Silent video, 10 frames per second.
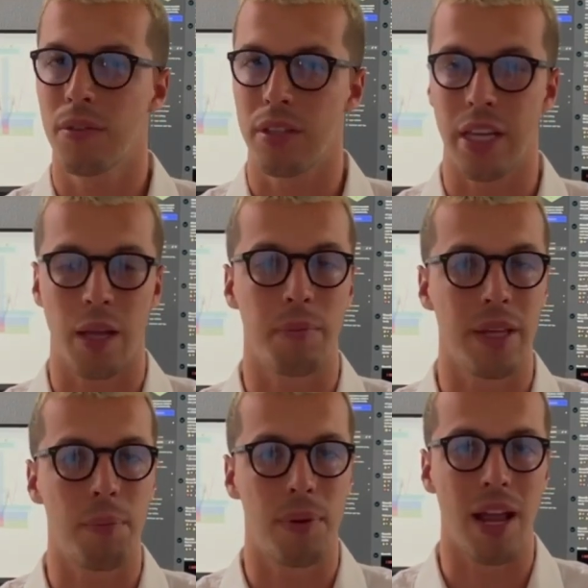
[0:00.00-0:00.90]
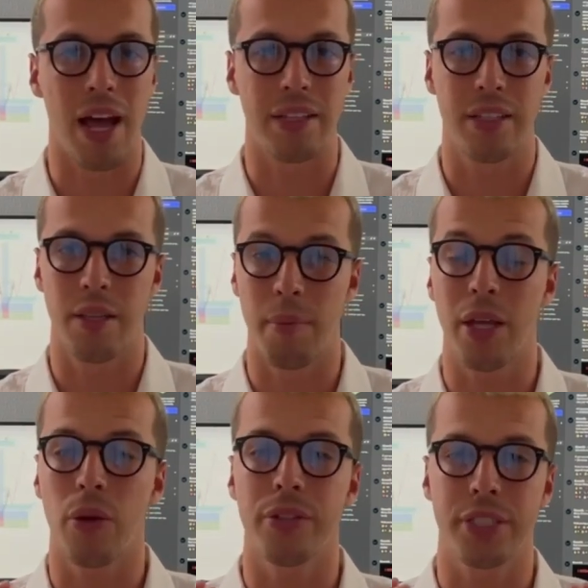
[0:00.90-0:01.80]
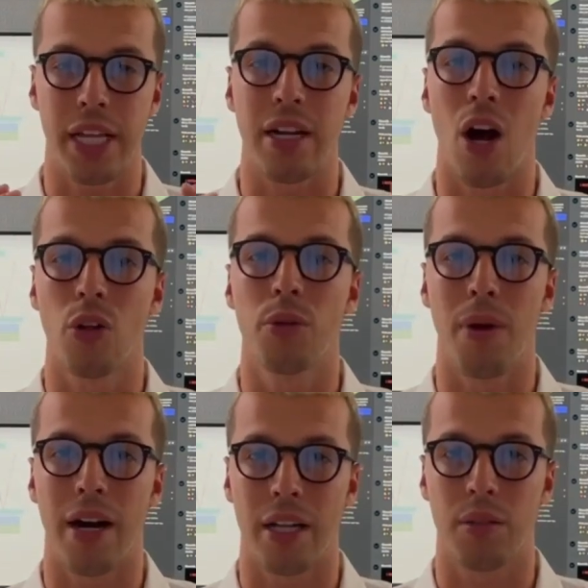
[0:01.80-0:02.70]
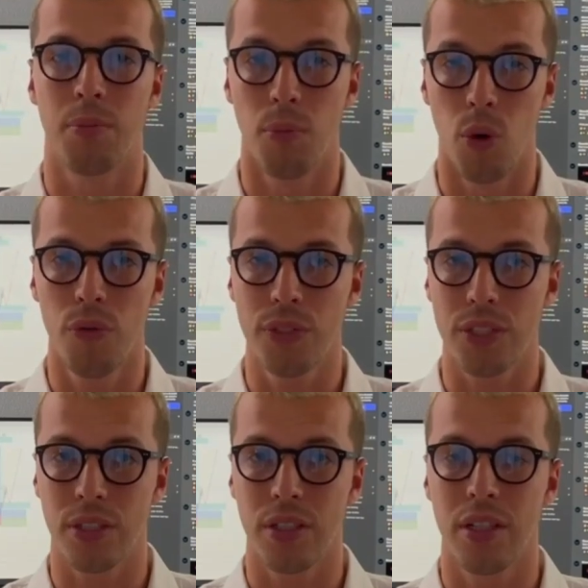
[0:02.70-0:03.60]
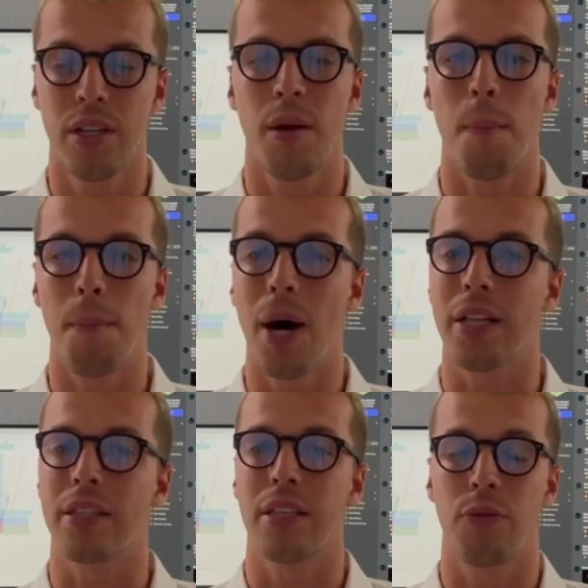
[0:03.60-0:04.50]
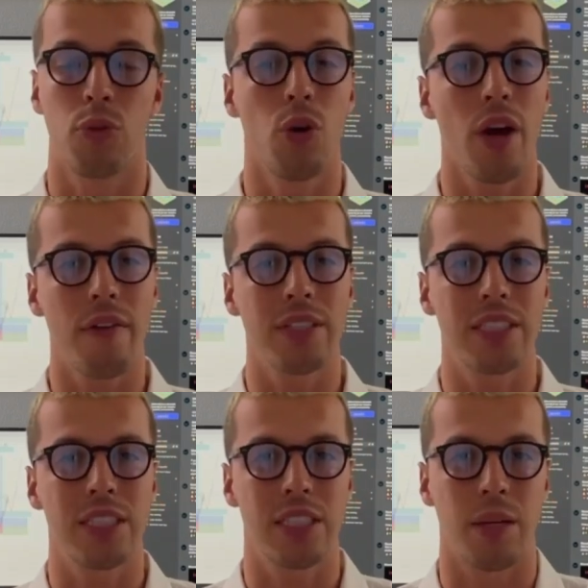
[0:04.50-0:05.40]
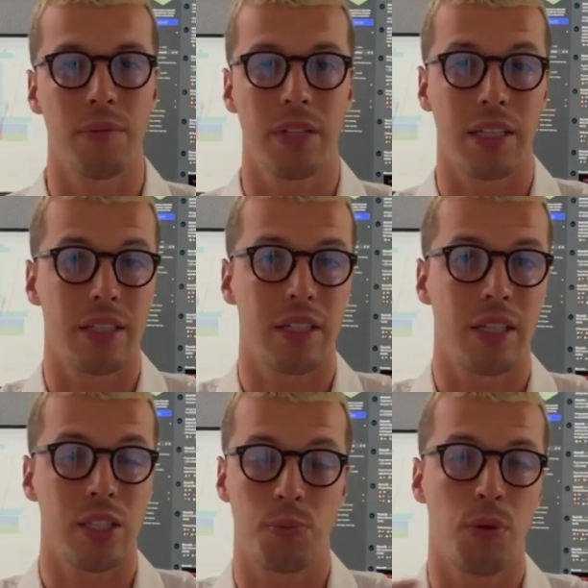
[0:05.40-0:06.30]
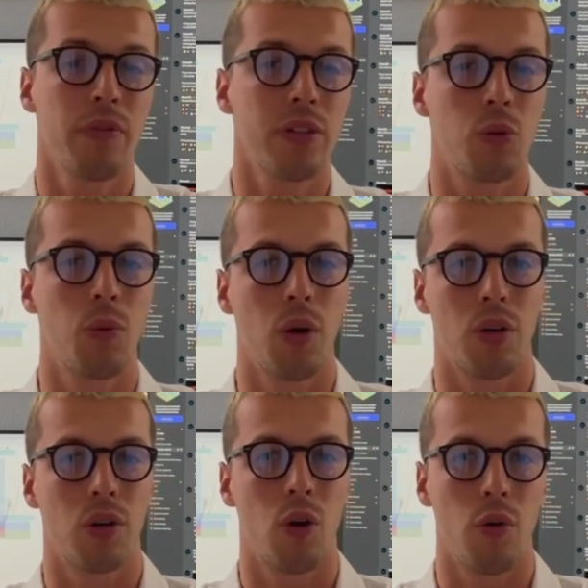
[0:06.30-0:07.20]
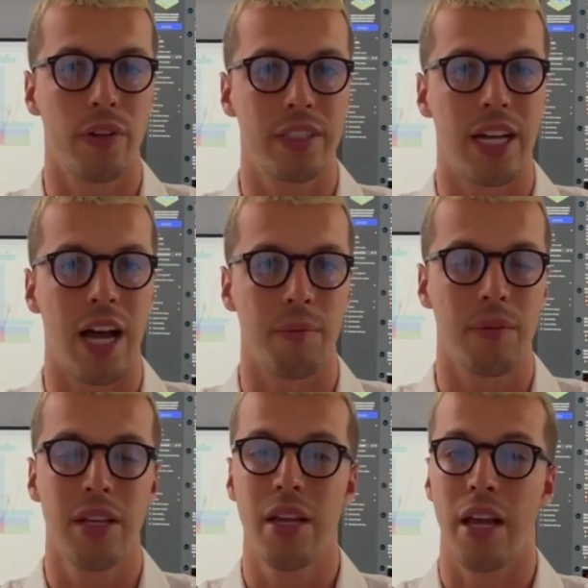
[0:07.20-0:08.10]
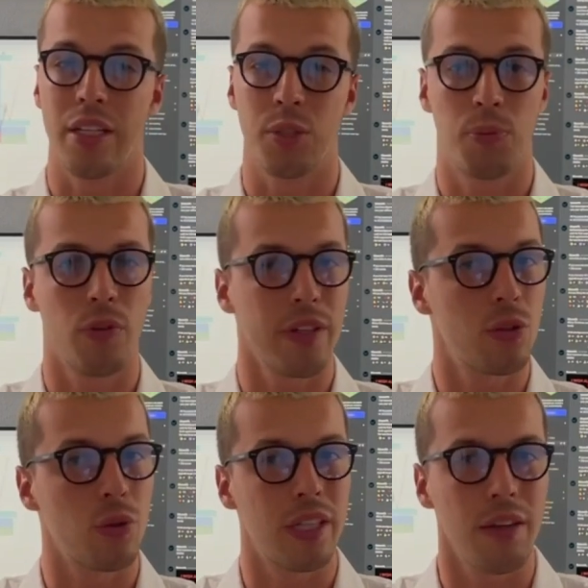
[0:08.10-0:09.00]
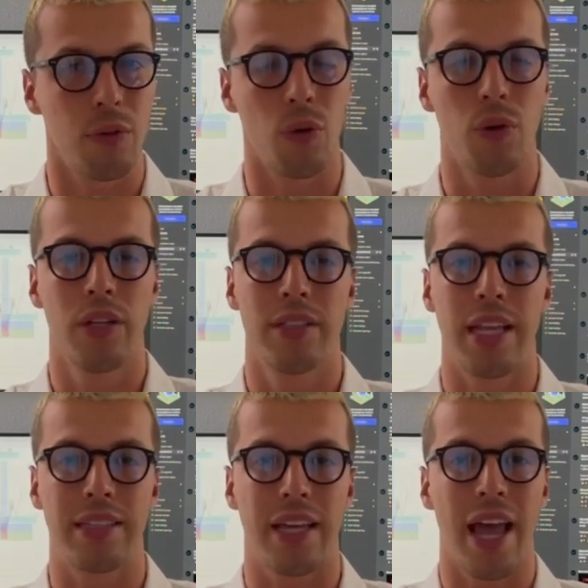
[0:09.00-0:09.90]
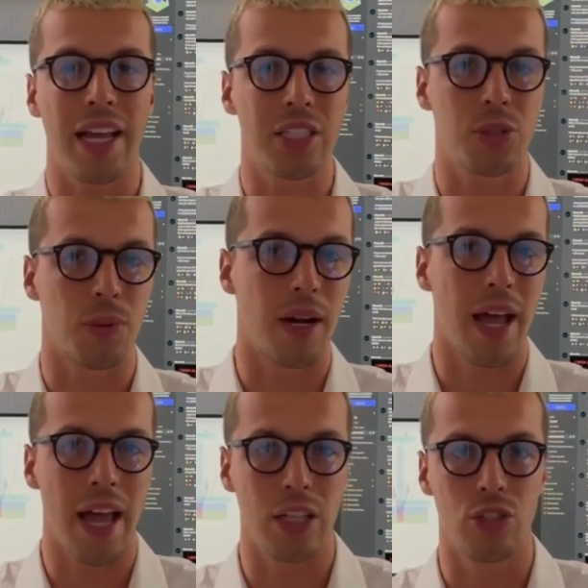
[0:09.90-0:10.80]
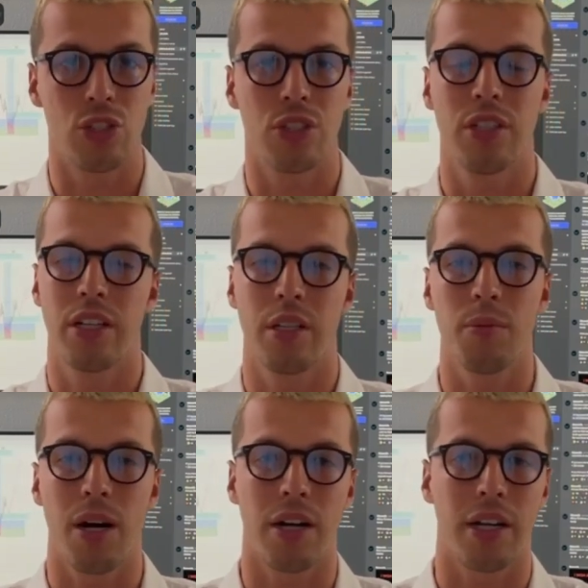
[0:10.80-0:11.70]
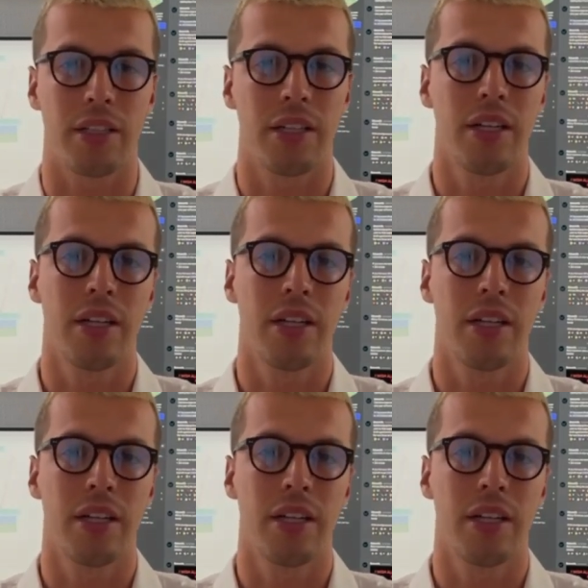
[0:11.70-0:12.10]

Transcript: they can be applied, they make you understand how the market moves, but if you don't have a system that is proven to work over time and is proven to give you that extra edge in the market,